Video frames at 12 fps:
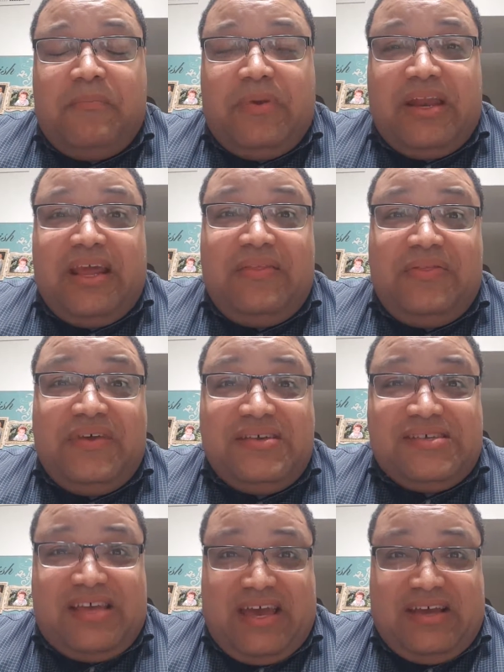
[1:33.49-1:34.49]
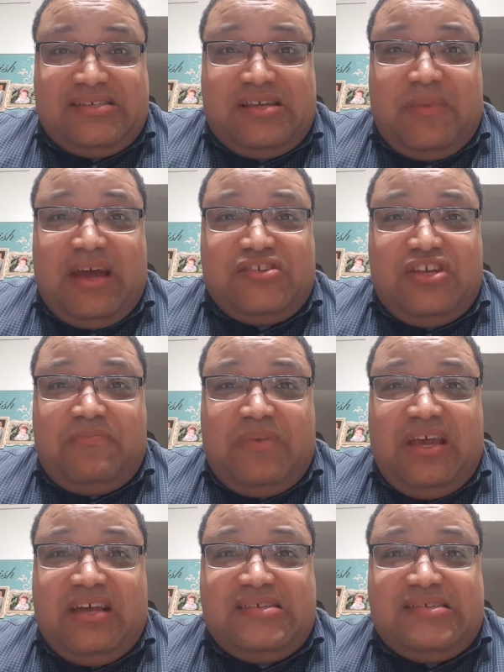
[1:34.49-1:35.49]
But in this case, imagine it
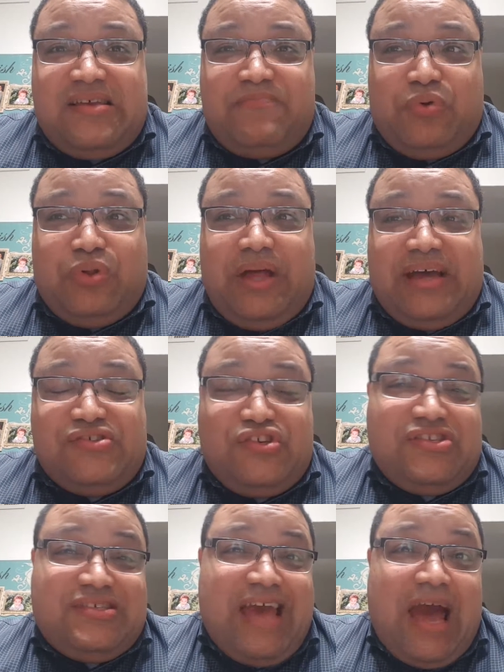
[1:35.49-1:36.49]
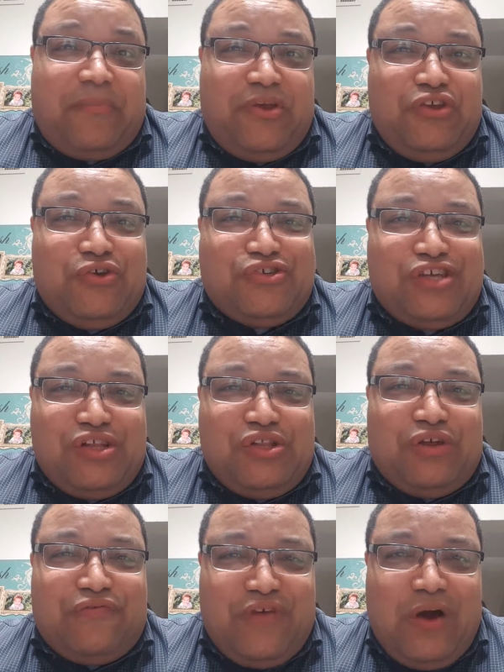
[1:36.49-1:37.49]
being as simple as just tapping your
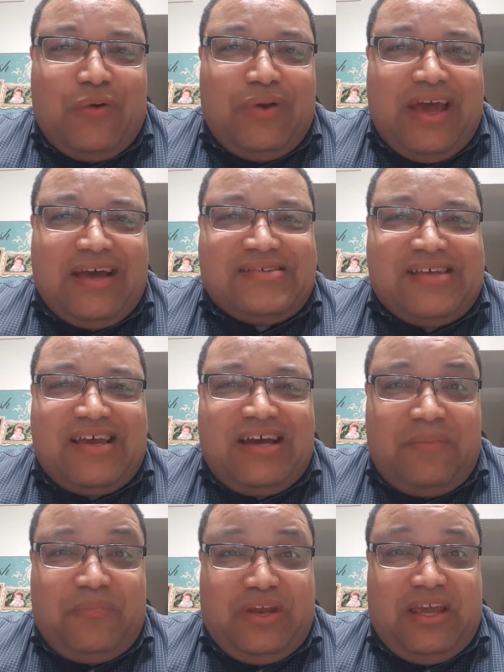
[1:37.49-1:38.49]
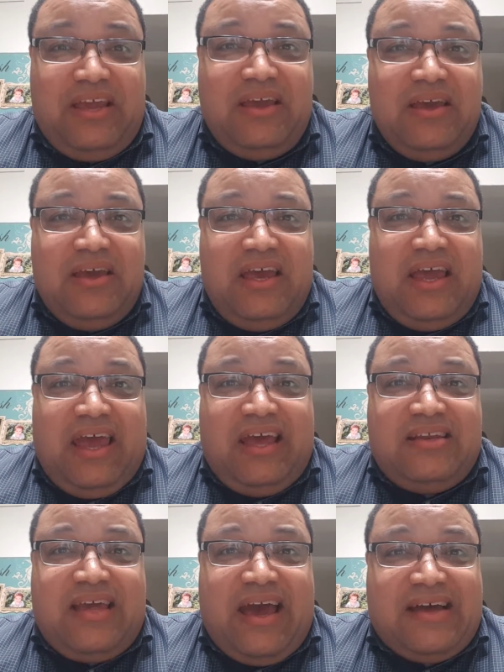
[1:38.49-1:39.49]
cellular phone as a company
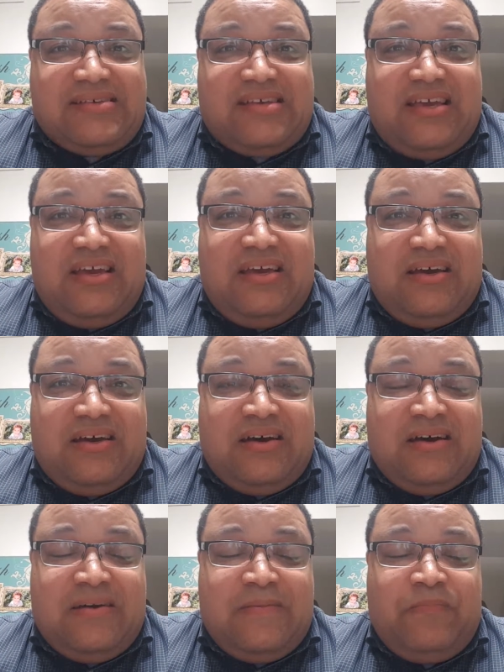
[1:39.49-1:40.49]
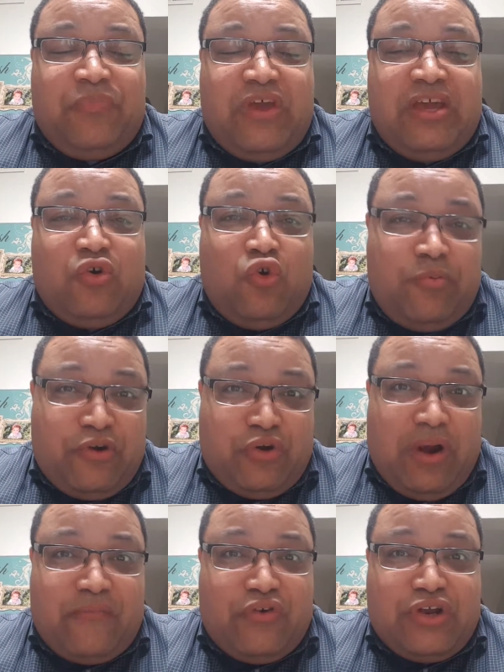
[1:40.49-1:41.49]
and asking um, an Uber
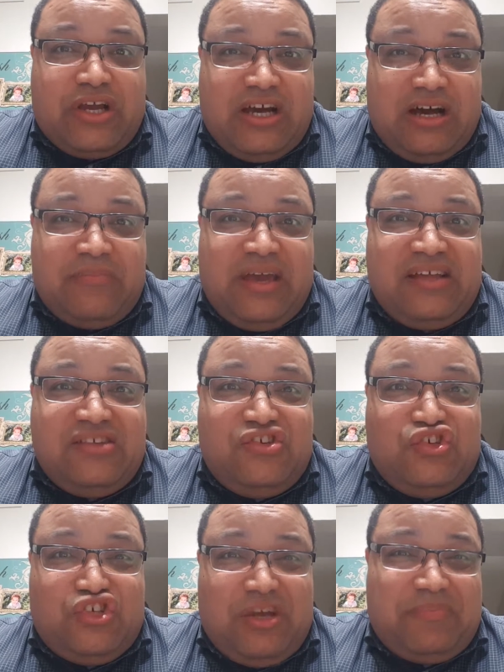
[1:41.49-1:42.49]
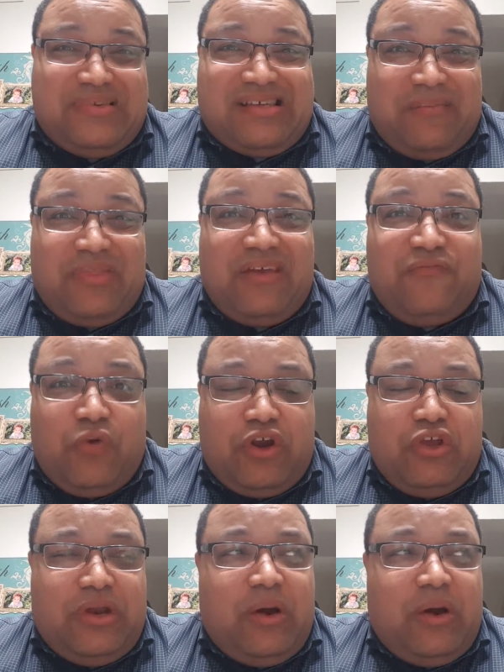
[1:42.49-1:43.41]
driver to come and ship something for you.